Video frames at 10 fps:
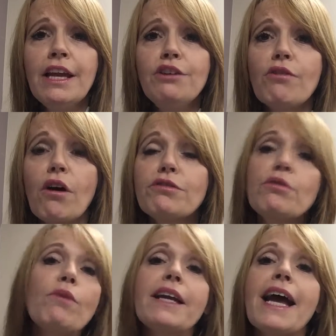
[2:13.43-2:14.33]
And you
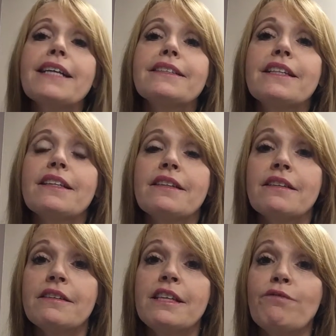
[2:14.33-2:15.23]
also want to
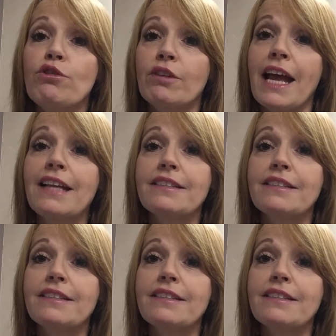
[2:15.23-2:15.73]
see if you can